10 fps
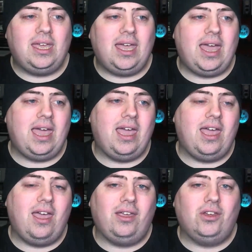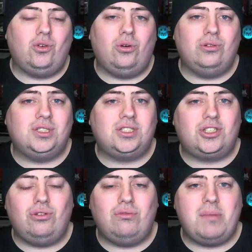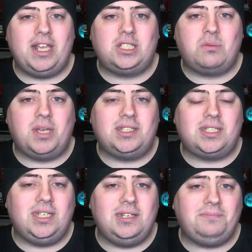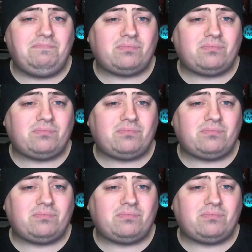Uh, you know, it still remains to be seen